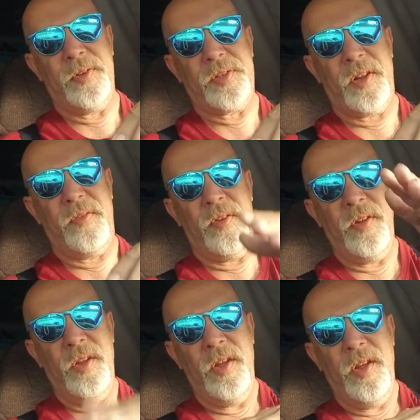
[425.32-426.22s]
stuff.
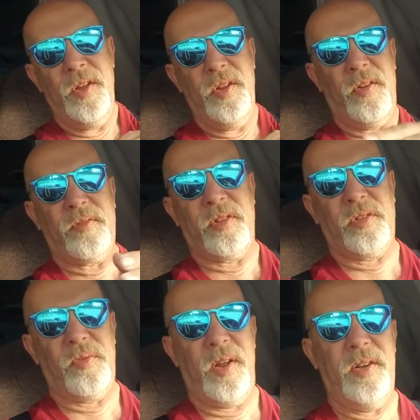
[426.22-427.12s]
You don't have to
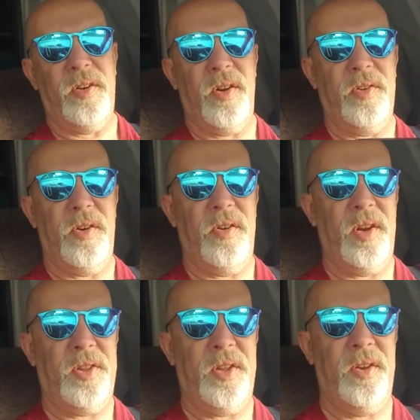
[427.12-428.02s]
thread it on there or
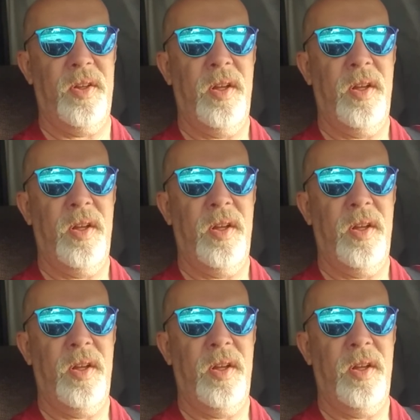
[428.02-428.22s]
nothing.